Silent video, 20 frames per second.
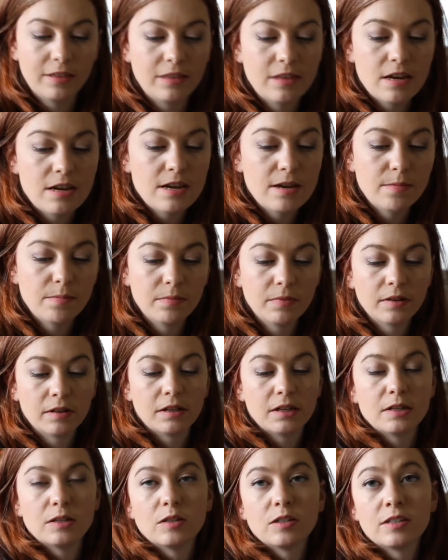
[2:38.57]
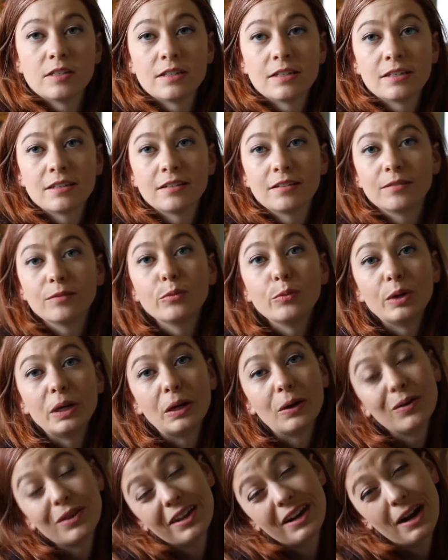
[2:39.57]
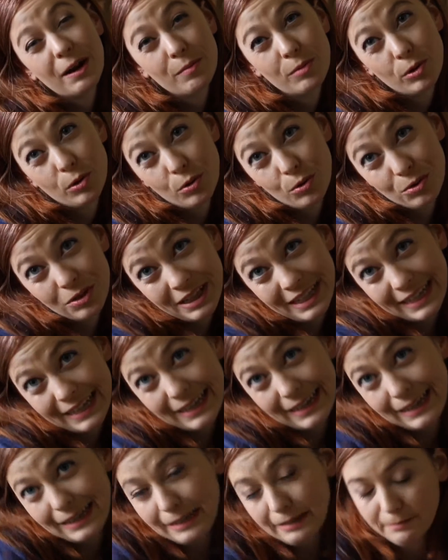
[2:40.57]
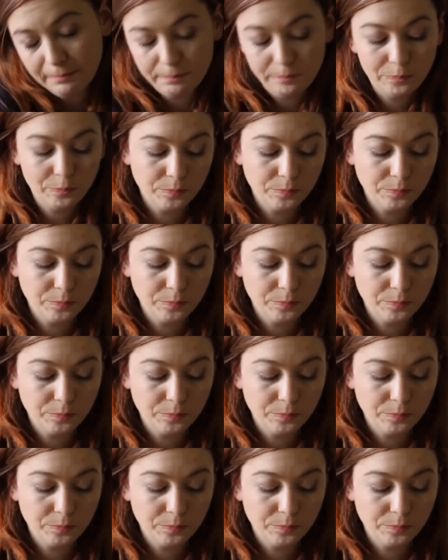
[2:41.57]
theme because we know that I'm an old lady.